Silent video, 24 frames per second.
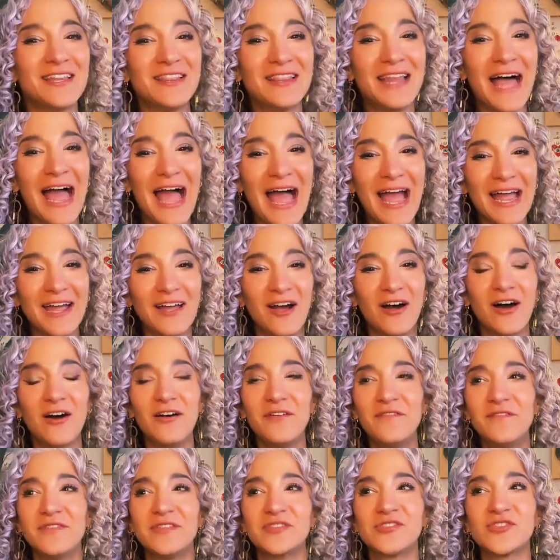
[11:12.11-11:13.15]
the lack
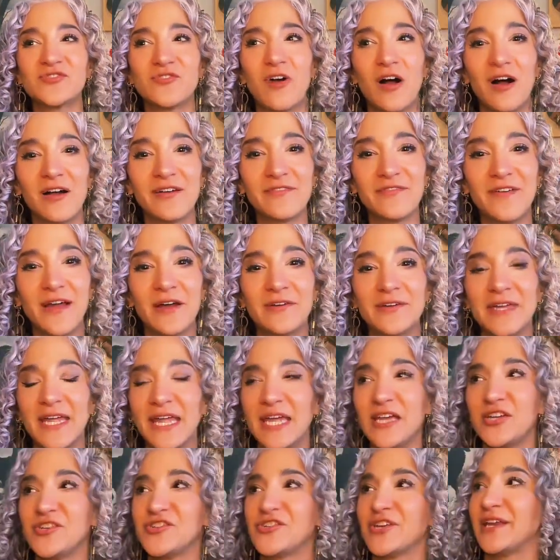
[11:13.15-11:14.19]
of the strong
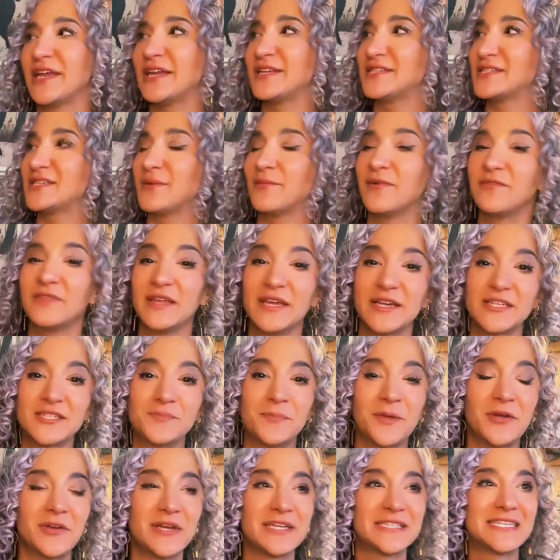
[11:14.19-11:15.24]
foundation in some of the
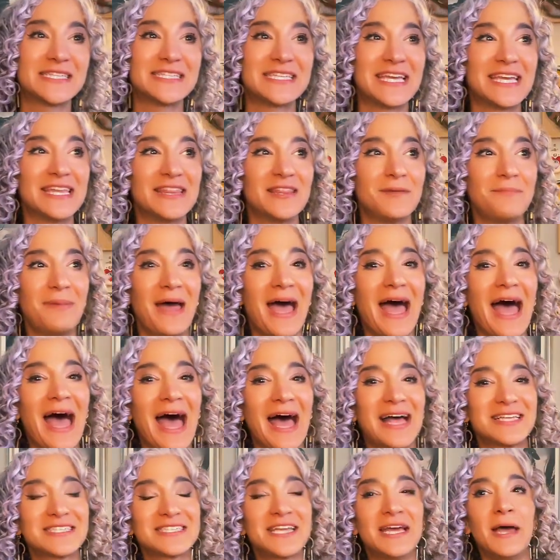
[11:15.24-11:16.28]
experiences in the
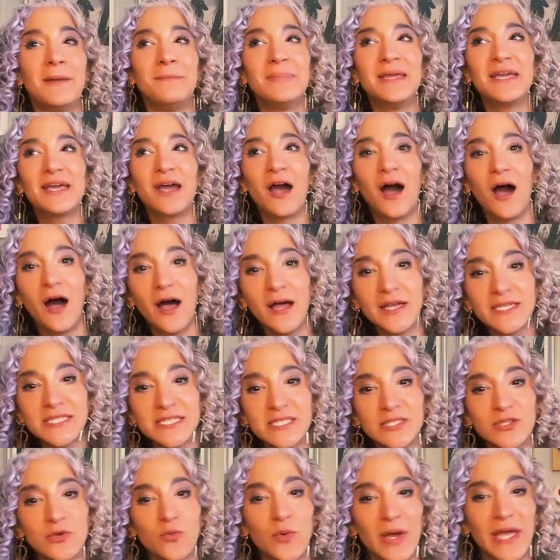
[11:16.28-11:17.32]
past,
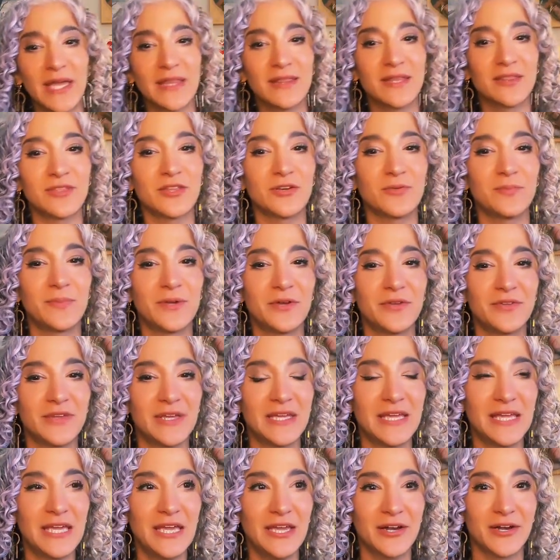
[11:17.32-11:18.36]
because the way that they're
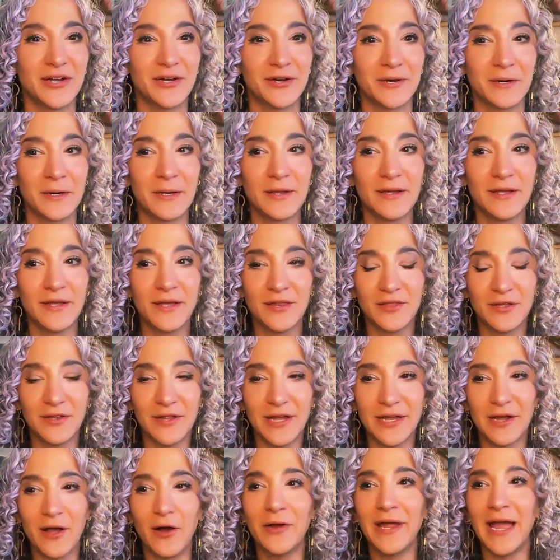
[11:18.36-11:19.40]
building here, they're
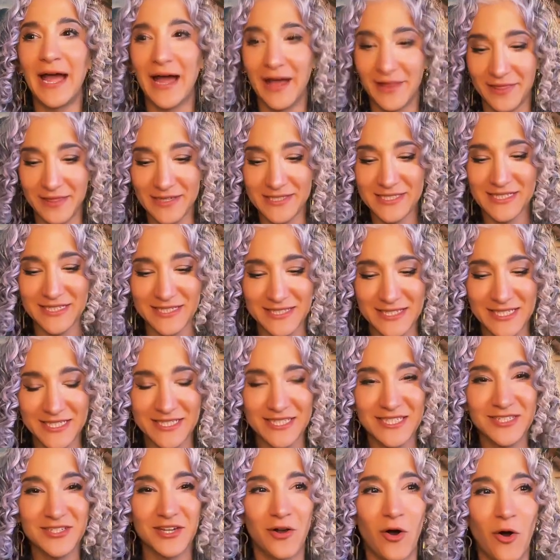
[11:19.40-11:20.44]
like, oh yeah, this
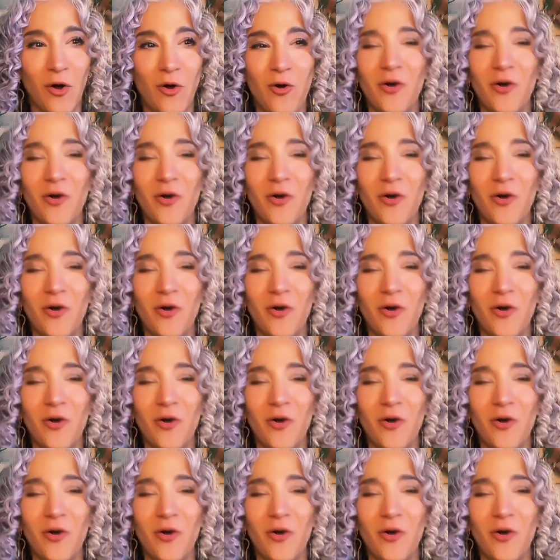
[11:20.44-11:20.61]
is going to